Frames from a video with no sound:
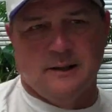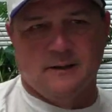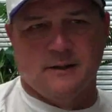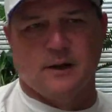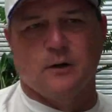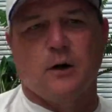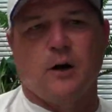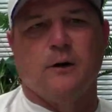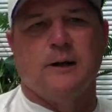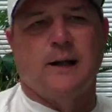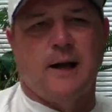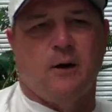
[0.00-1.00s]
they're
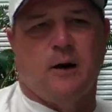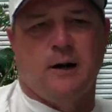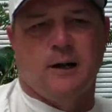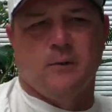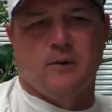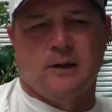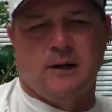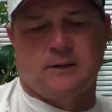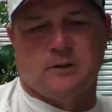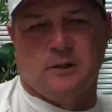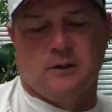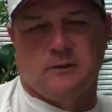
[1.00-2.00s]
learning how I am, and I
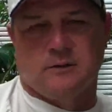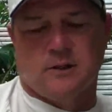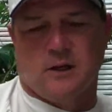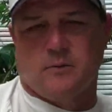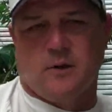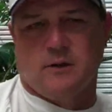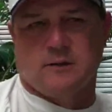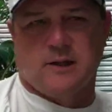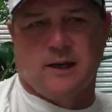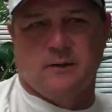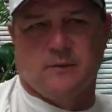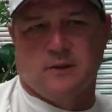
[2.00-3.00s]
tell them all the
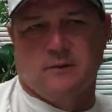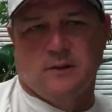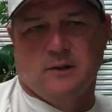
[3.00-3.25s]
time that,